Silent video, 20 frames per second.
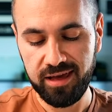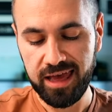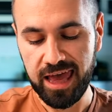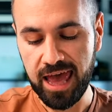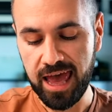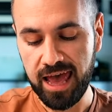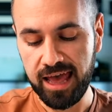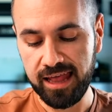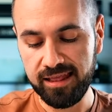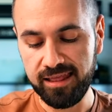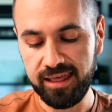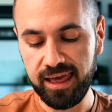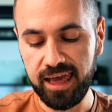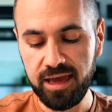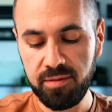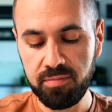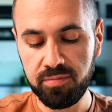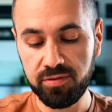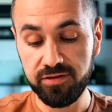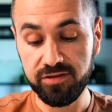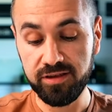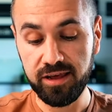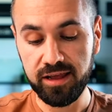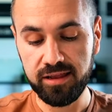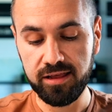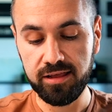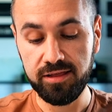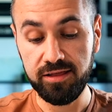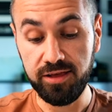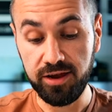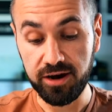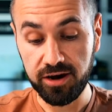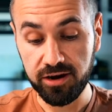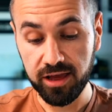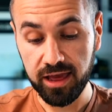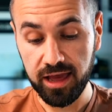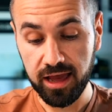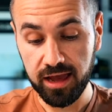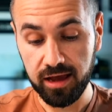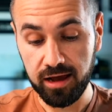And they presented their
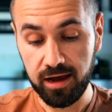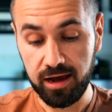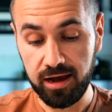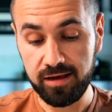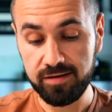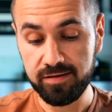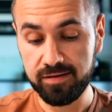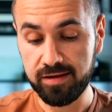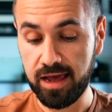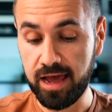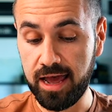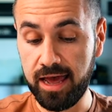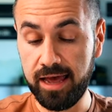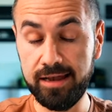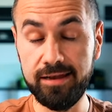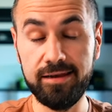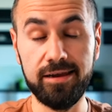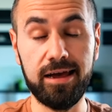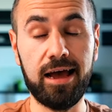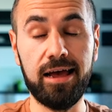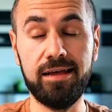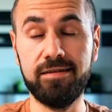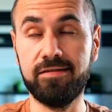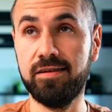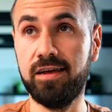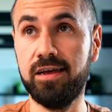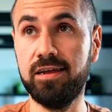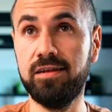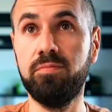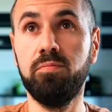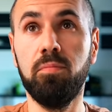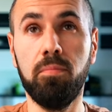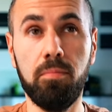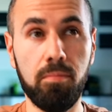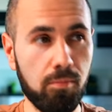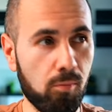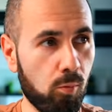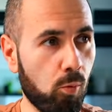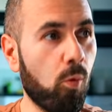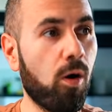Genkais and I said,
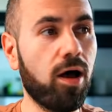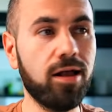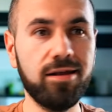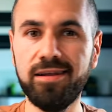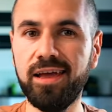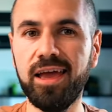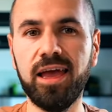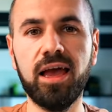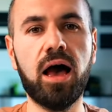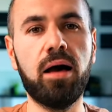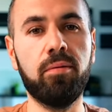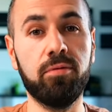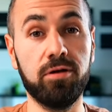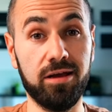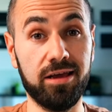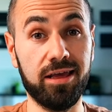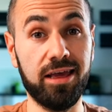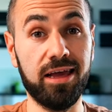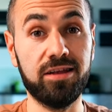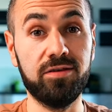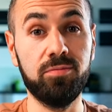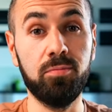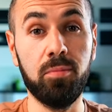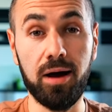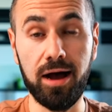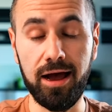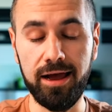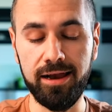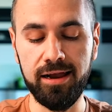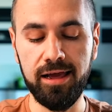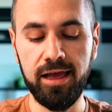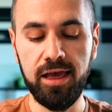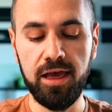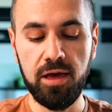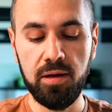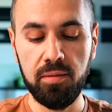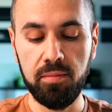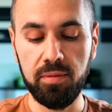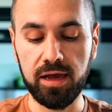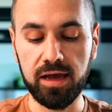one day I'm gonna get mine
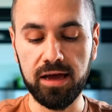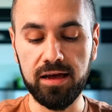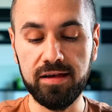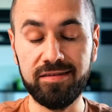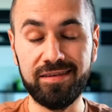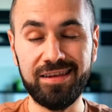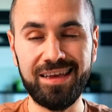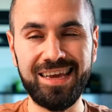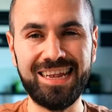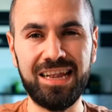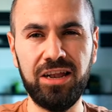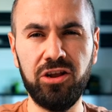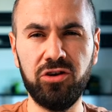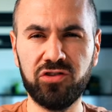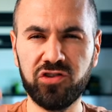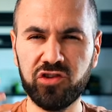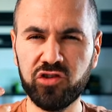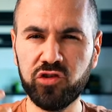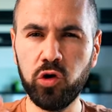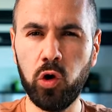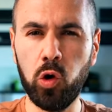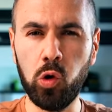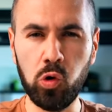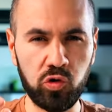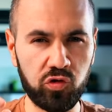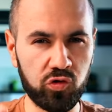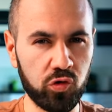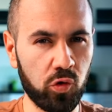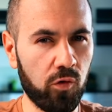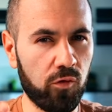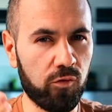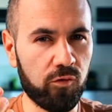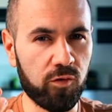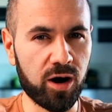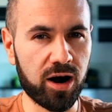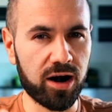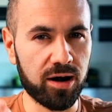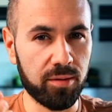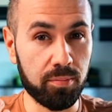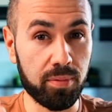because it looks so, so
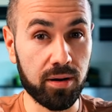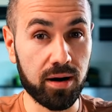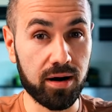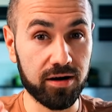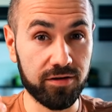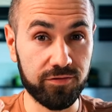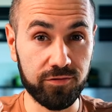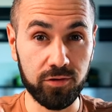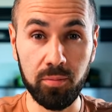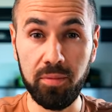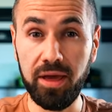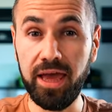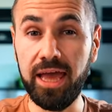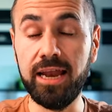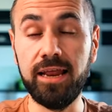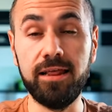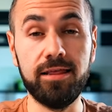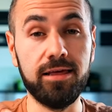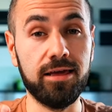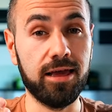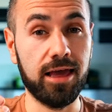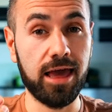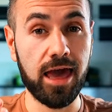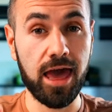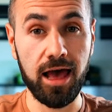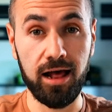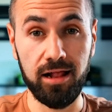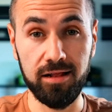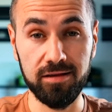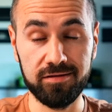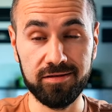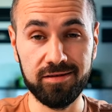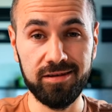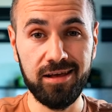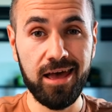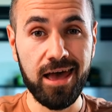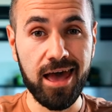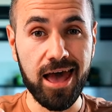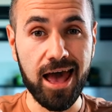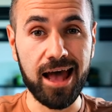far apart from anything else
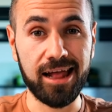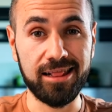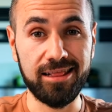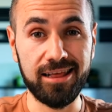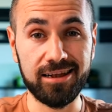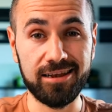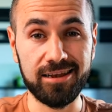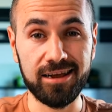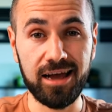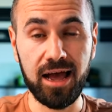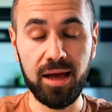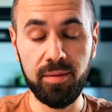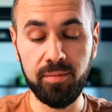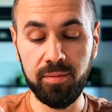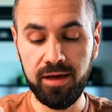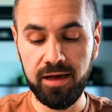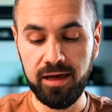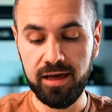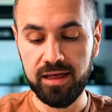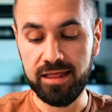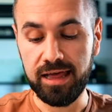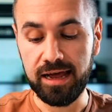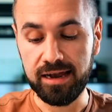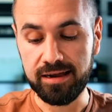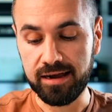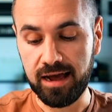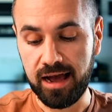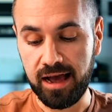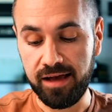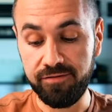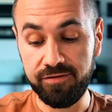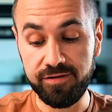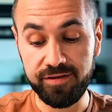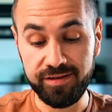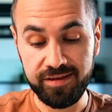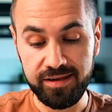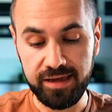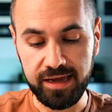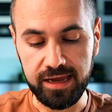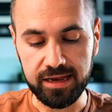at that time that I've
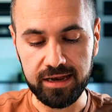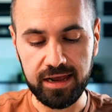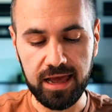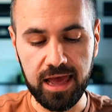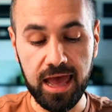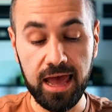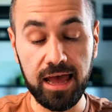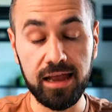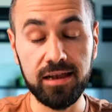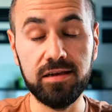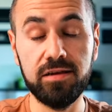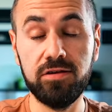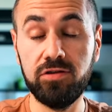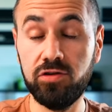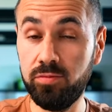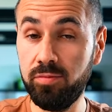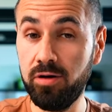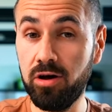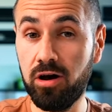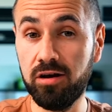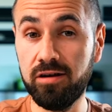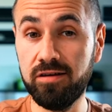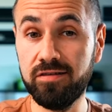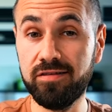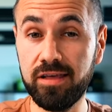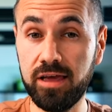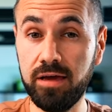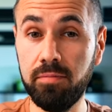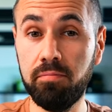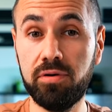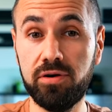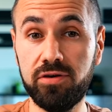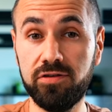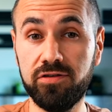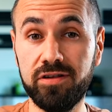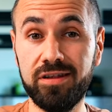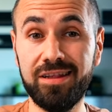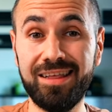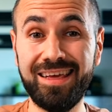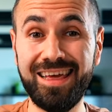seen. And to be honest, in
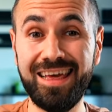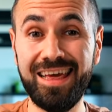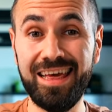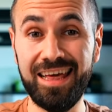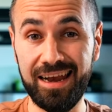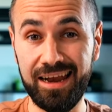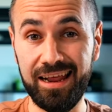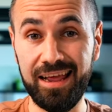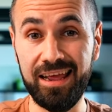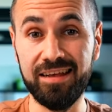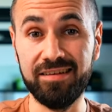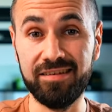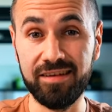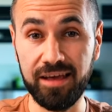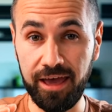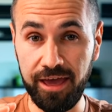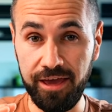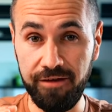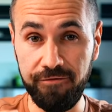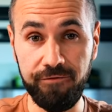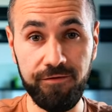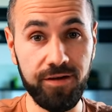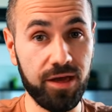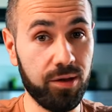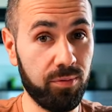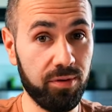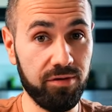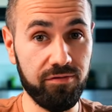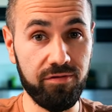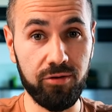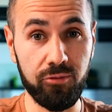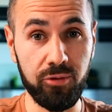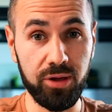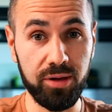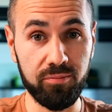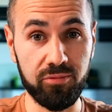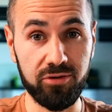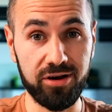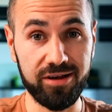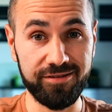person, it is a very, very
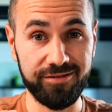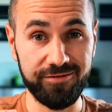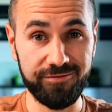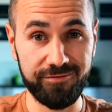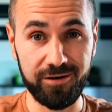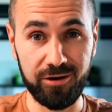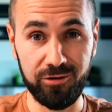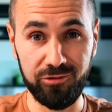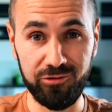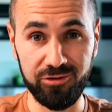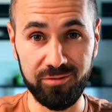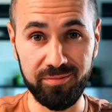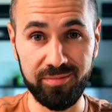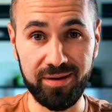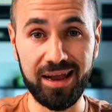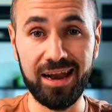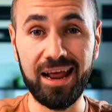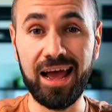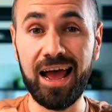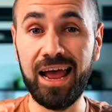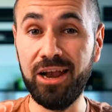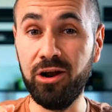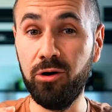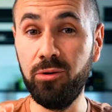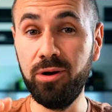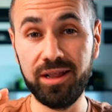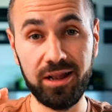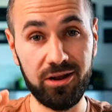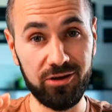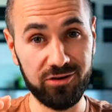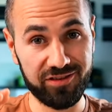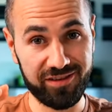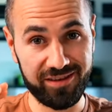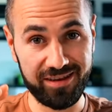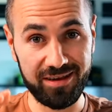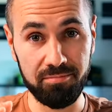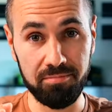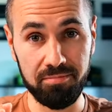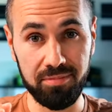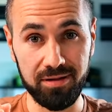impressive fountain pen. I know it looks
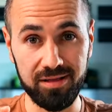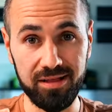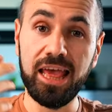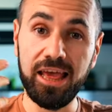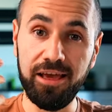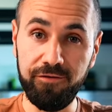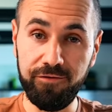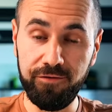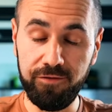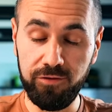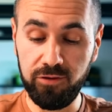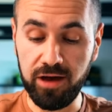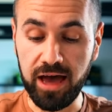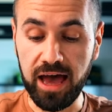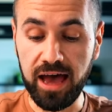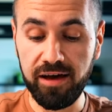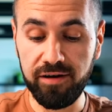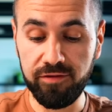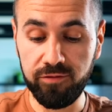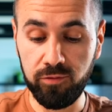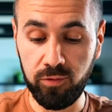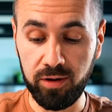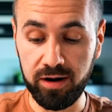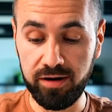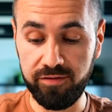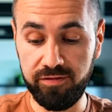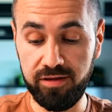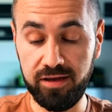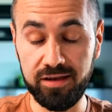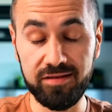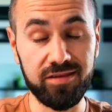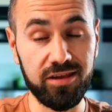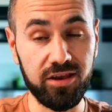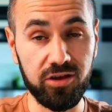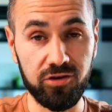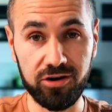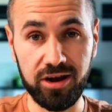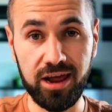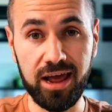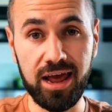simple. If you have one of this in
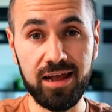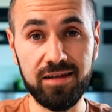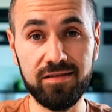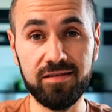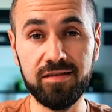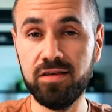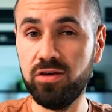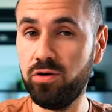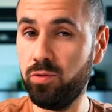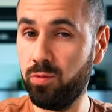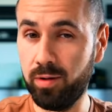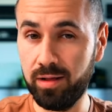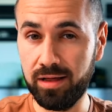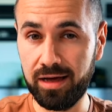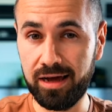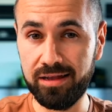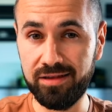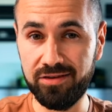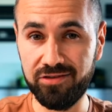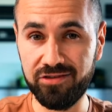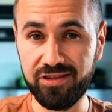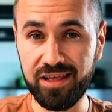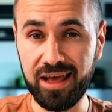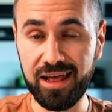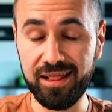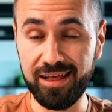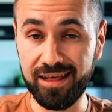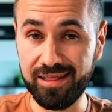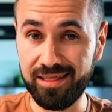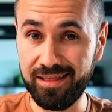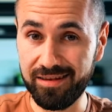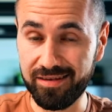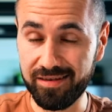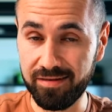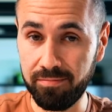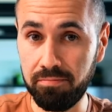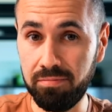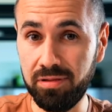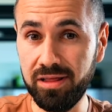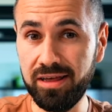your hands, you will understand that the
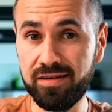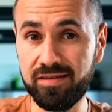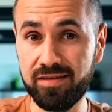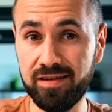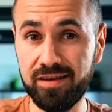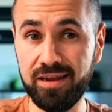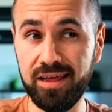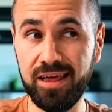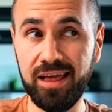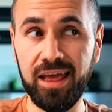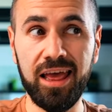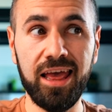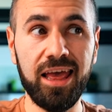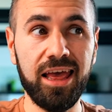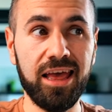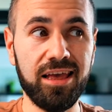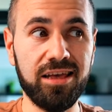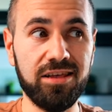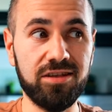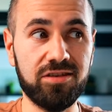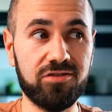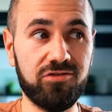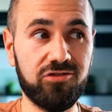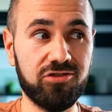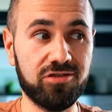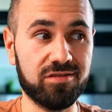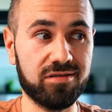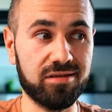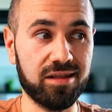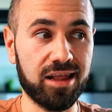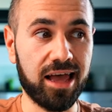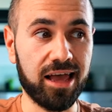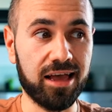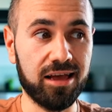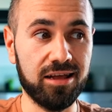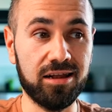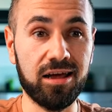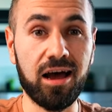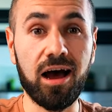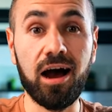simplicity is just like
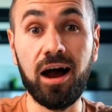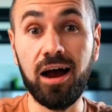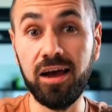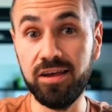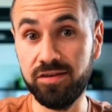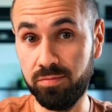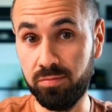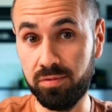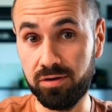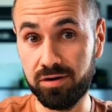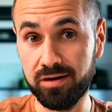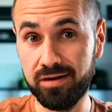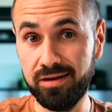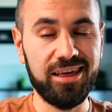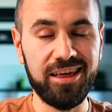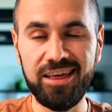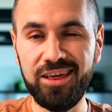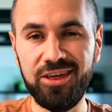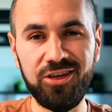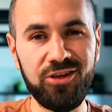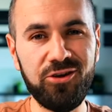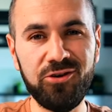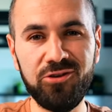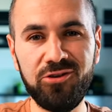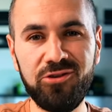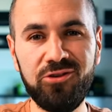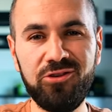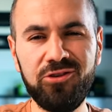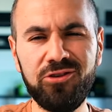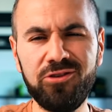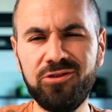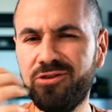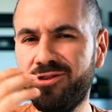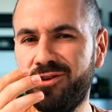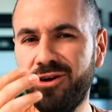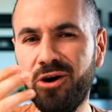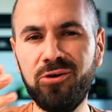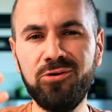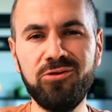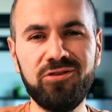an iceberg. You
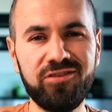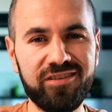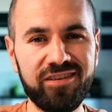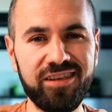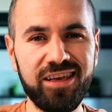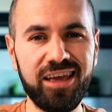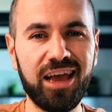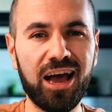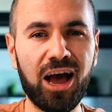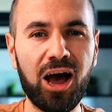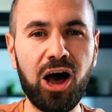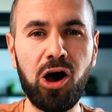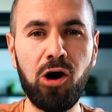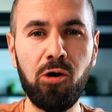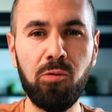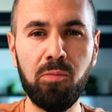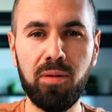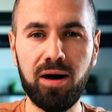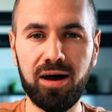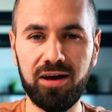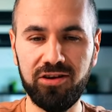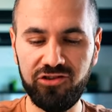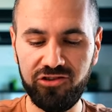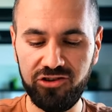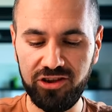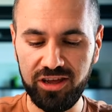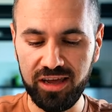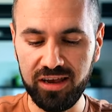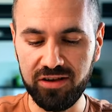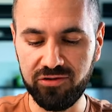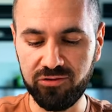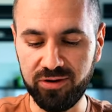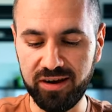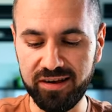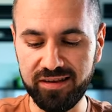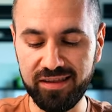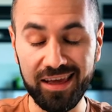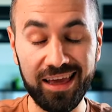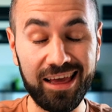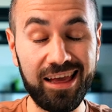don't see how much
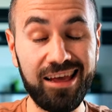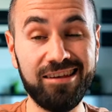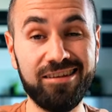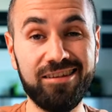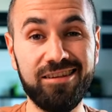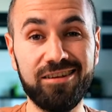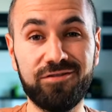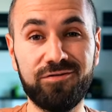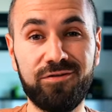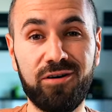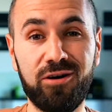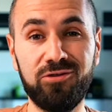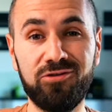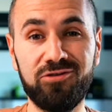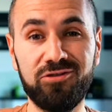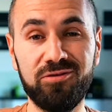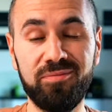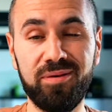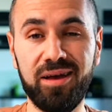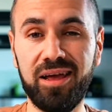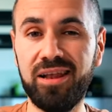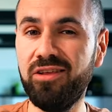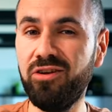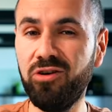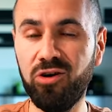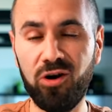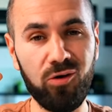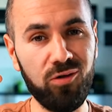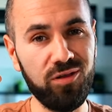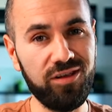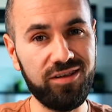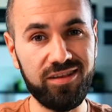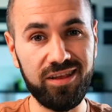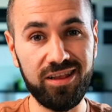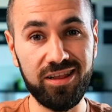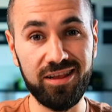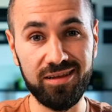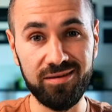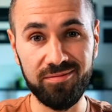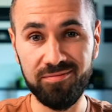interesting is this fountain pen. You only see
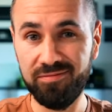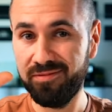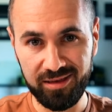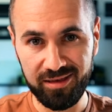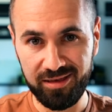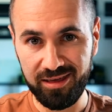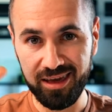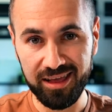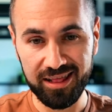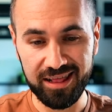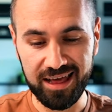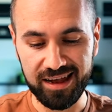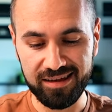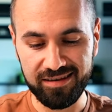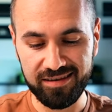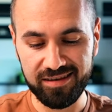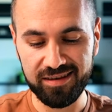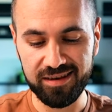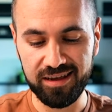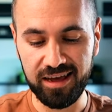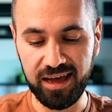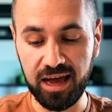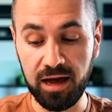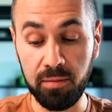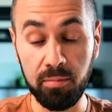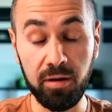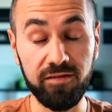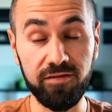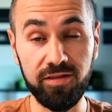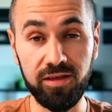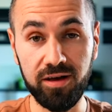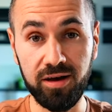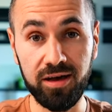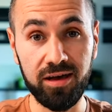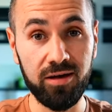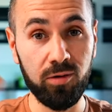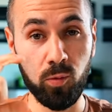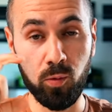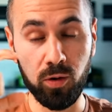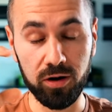the thing that's uh, above the
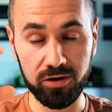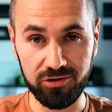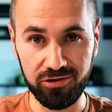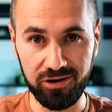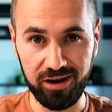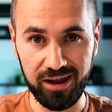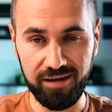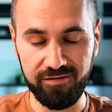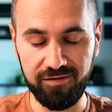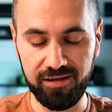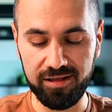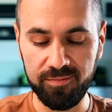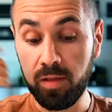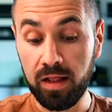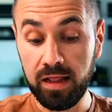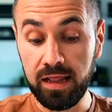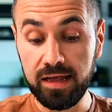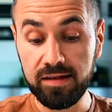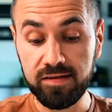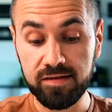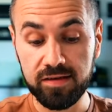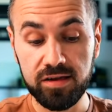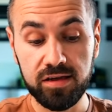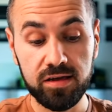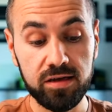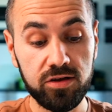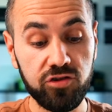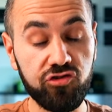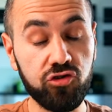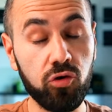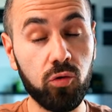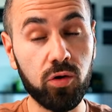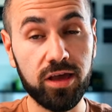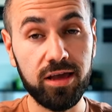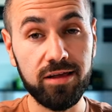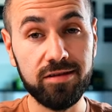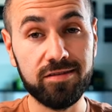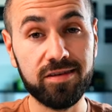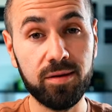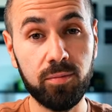water level. Let's
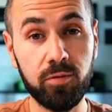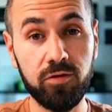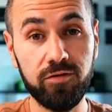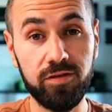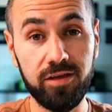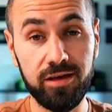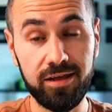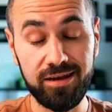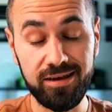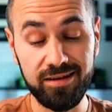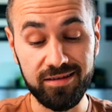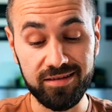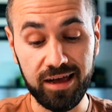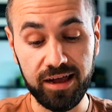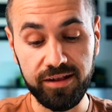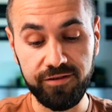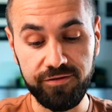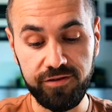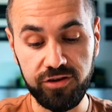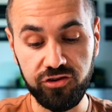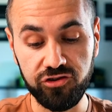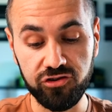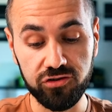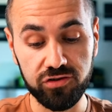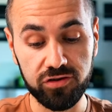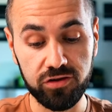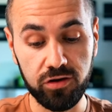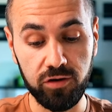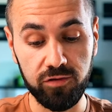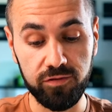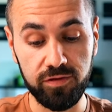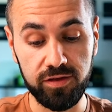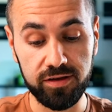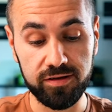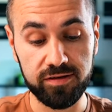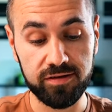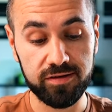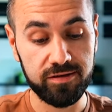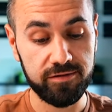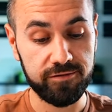showcase some of the design features of
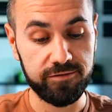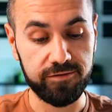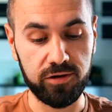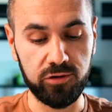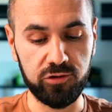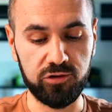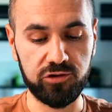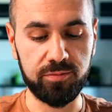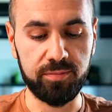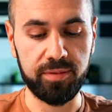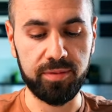this fountain